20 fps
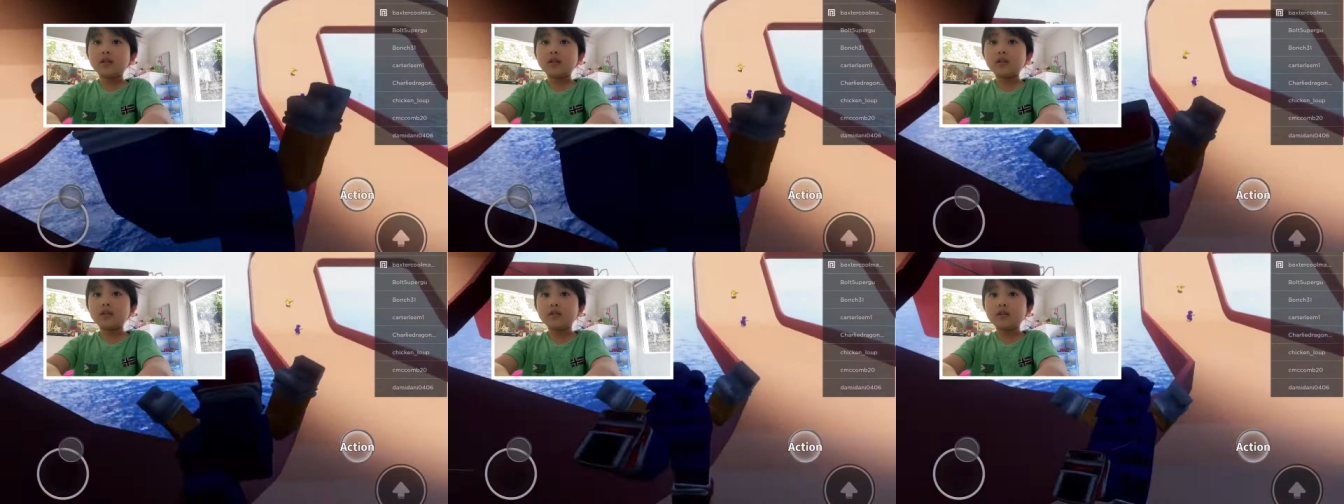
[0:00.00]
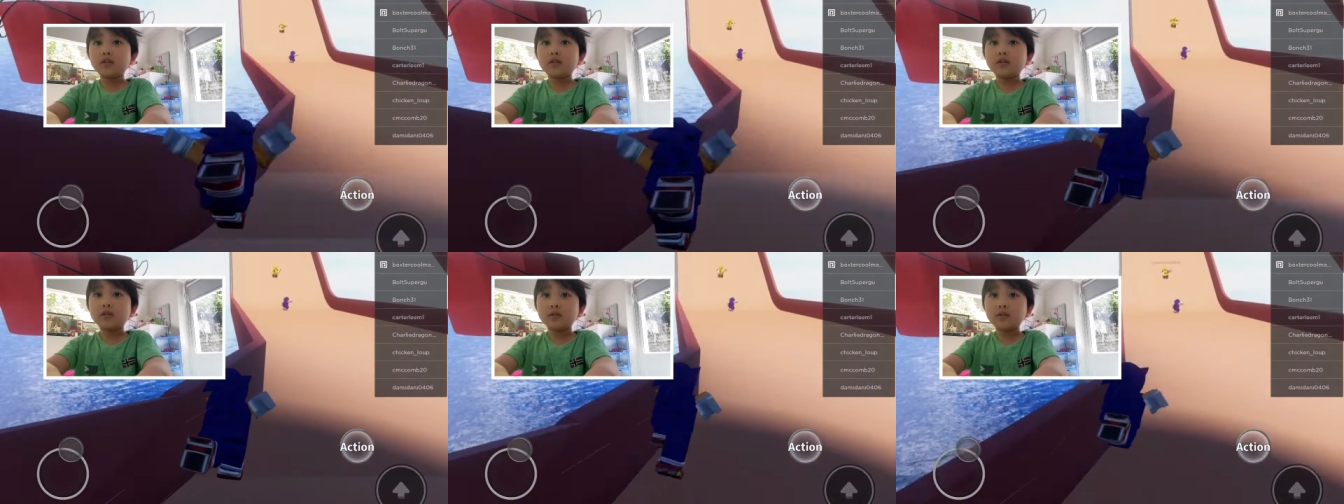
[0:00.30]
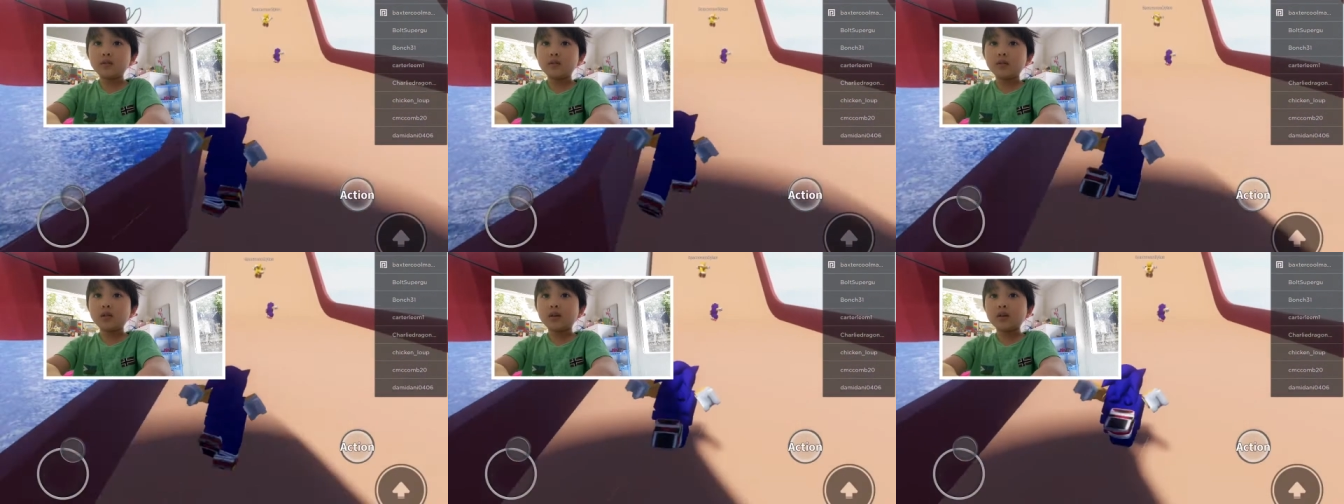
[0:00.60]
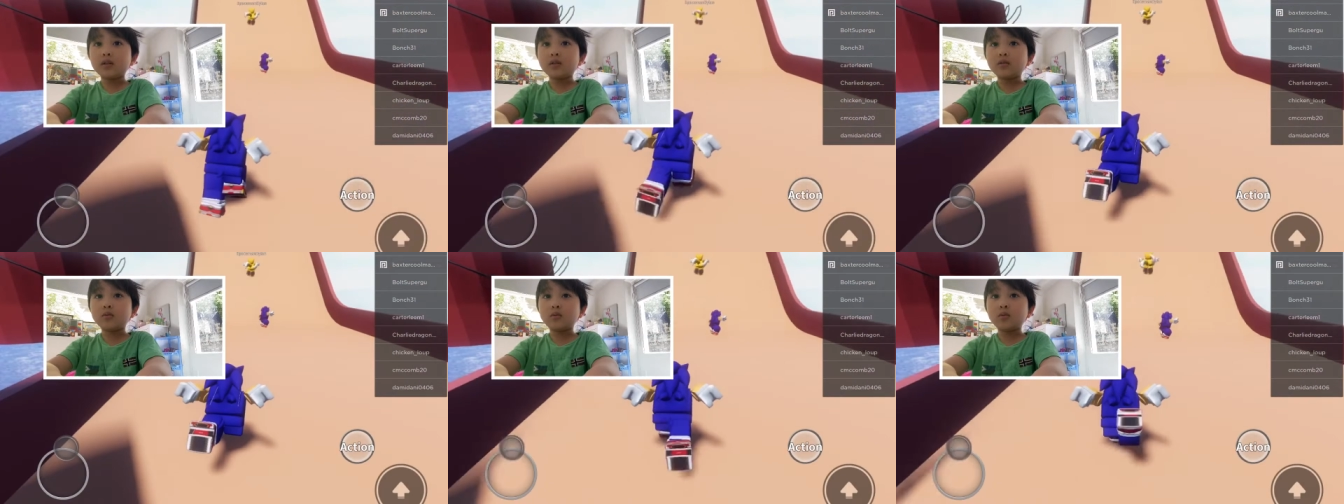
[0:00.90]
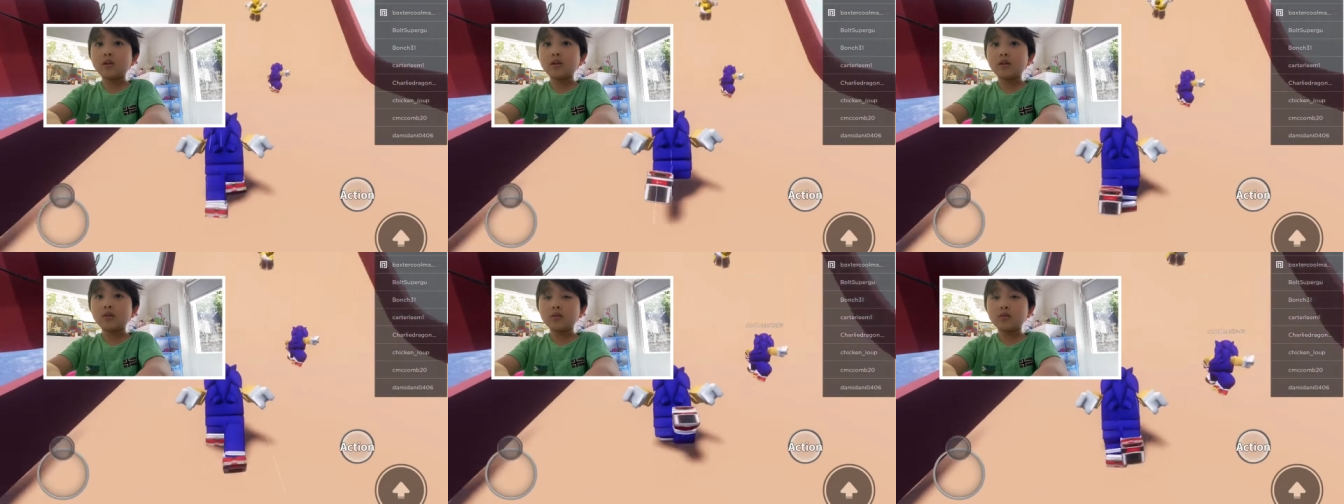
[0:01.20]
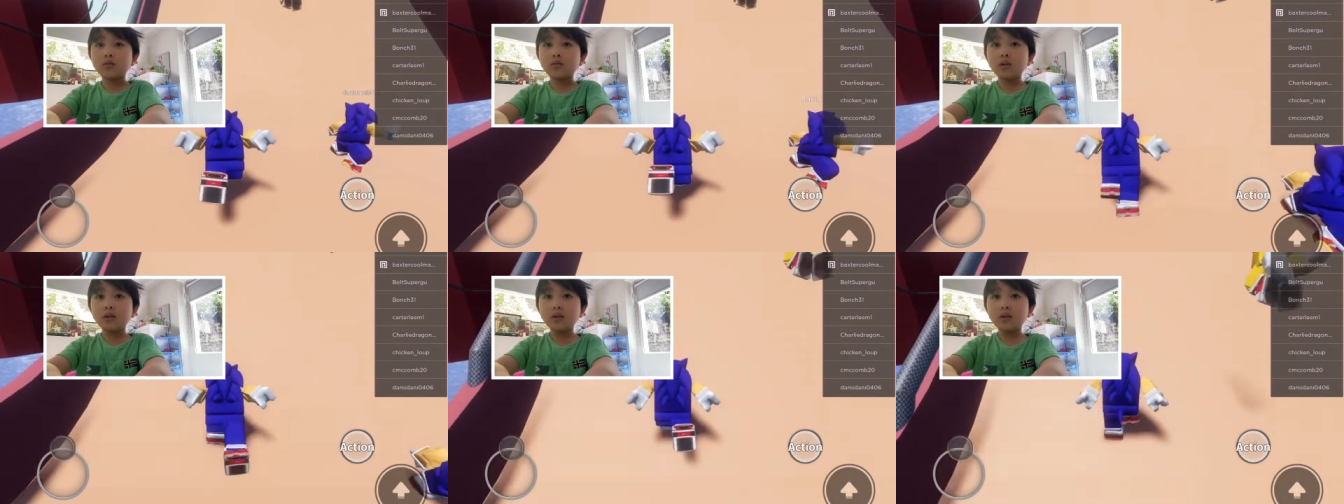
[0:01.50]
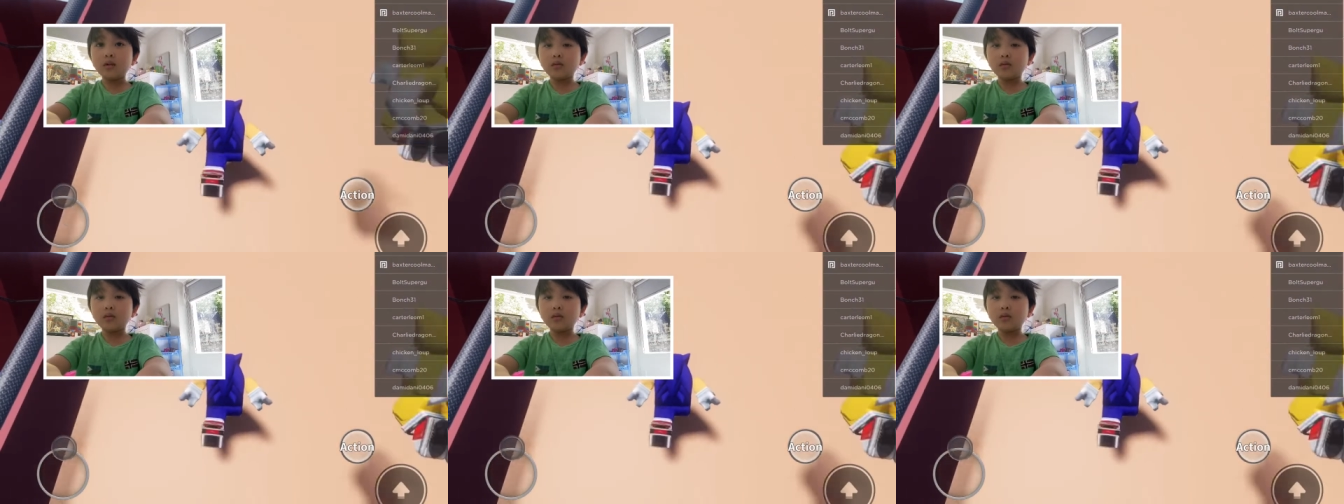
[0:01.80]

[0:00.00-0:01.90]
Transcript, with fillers: I didn't know where to wait. Wait,